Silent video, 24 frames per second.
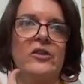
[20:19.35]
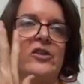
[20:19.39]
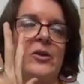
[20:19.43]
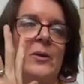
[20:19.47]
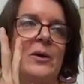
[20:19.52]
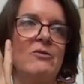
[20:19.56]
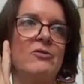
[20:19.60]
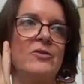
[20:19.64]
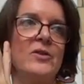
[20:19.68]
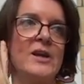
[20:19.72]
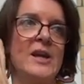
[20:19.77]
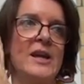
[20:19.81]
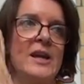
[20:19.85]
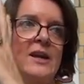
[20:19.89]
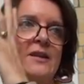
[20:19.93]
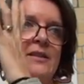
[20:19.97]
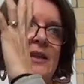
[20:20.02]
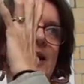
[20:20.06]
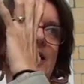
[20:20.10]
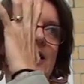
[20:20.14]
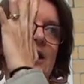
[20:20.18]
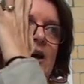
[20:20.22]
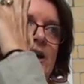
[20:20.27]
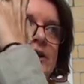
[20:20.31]
So every year
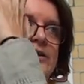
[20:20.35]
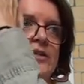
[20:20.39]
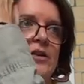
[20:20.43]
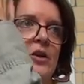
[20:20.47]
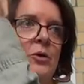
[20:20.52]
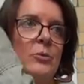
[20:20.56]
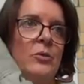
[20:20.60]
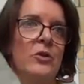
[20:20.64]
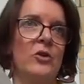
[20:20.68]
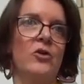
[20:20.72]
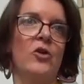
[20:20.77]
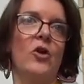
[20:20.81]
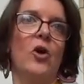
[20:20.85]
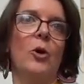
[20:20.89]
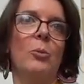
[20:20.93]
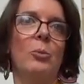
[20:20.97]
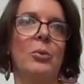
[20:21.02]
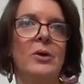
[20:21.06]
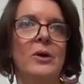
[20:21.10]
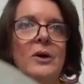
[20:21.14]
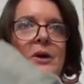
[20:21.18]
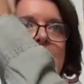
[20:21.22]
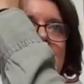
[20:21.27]
they light up the top,